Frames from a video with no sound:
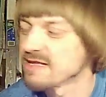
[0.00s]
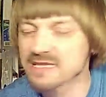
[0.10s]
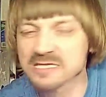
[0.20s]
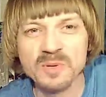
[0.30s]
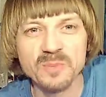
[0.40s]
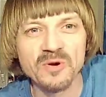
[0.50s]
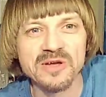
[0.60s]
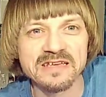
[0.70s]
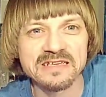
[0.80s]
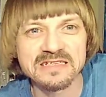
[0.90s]
That's how people
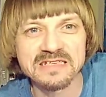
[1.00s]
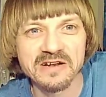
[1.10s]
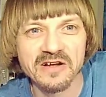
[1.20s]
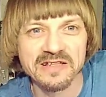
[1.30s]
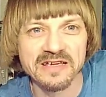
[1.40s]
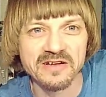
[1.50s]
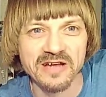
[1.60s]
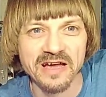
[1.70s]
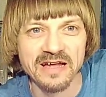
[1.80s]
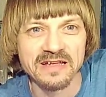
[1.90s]
get things seen on the
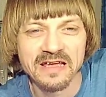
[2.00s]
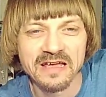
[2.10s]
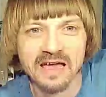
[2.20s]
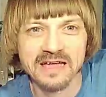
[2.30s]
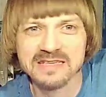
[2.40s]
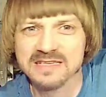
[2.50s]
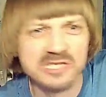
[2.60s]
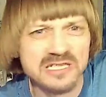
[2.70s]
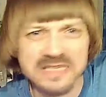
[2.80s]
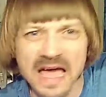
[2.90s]
internet. And it
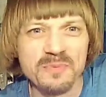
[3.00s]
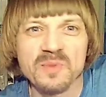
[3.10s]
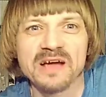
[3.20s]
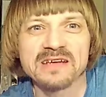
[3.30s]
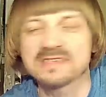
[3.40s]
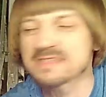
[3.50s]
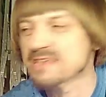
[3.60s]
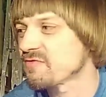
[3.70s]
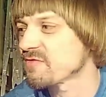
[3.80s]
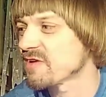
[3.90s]
doesn't just happen by
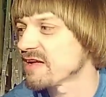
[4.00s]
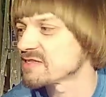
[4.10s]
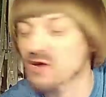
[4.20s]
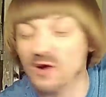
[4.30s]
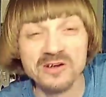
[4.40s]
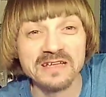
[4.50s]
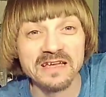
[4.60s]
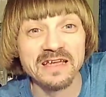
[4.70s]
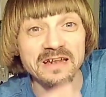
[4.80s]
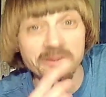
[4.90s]
itself, and it's hard to
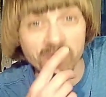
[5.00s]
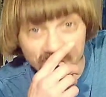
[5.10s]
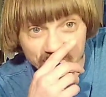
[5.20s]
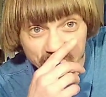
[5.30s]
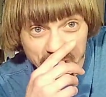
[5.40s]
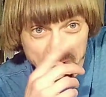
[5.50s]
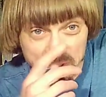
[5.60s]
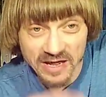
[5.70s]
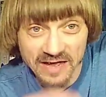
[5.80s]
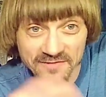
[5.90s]
get anywhere.
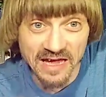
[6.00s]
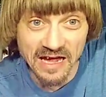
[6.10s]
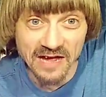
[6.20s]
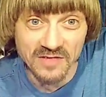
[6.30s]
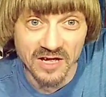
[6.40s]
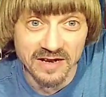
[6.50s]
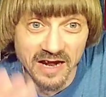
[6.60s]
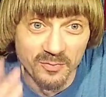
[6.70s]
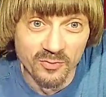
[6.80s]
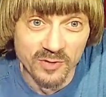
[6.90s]
So you have to have that, and
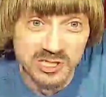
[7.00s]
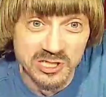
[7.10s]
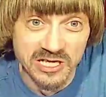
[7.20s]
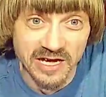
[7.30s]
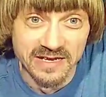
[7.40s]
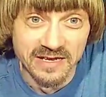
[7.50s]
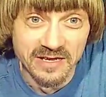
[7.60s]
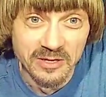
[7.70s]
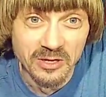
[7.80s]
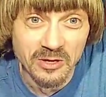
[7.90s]
I appreciate it
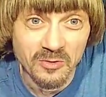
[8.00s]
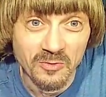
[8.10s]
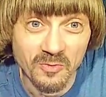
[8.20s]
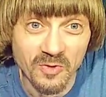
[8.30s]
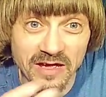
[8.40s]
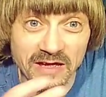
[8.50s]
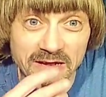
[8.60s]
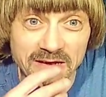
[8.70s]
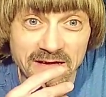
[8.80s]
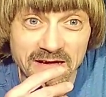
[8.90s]

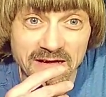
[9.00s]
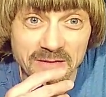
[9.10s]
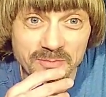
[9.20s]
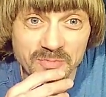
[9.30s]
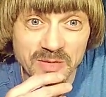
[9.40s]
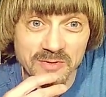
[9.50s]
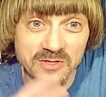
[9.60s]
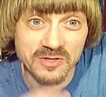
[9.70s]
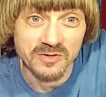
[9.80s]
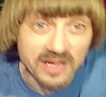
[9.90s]
when uh, people
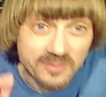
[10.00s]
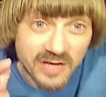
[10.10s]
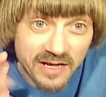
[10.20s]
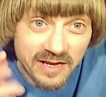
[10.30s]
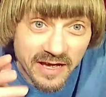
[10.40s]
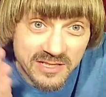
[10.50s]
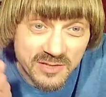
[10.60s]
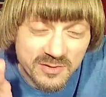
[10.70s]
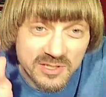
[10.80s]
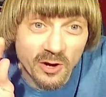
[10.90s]
do that. We got
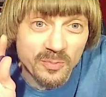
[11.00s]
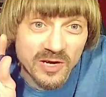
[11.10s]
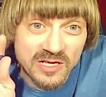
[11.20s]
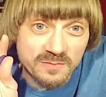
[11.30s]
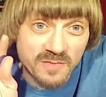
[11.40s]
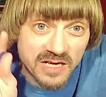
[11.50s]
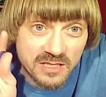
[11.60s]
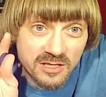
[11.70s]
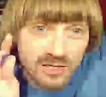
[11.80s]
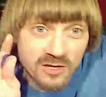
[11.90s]
Jesus Lopez from
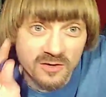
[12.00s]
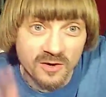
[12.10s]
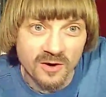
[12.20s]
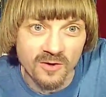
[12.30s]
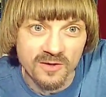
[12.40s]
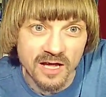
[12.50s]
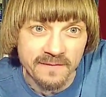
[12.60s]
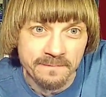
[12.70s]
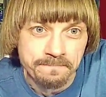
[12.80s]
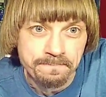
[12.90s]
Mexico. Hola.